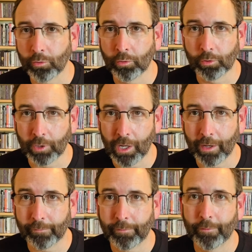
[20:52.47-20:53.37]
or
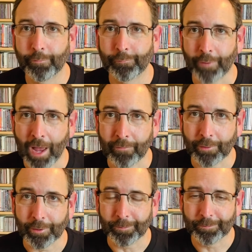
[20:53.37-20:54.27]
love five of
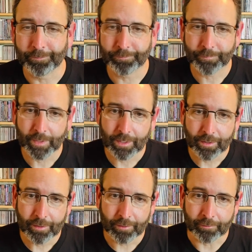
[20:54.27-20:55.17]
them.
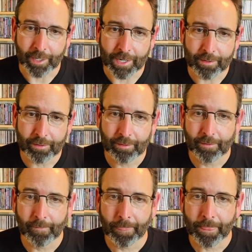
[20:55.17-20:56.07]
All right.
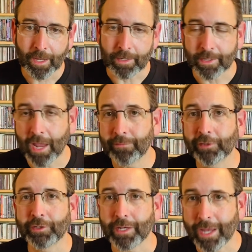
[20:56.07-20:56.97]
I gave
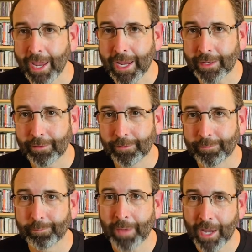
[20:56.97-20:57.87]
this an eight
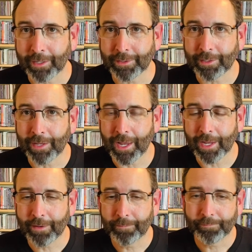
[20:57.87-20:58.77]
back in the day.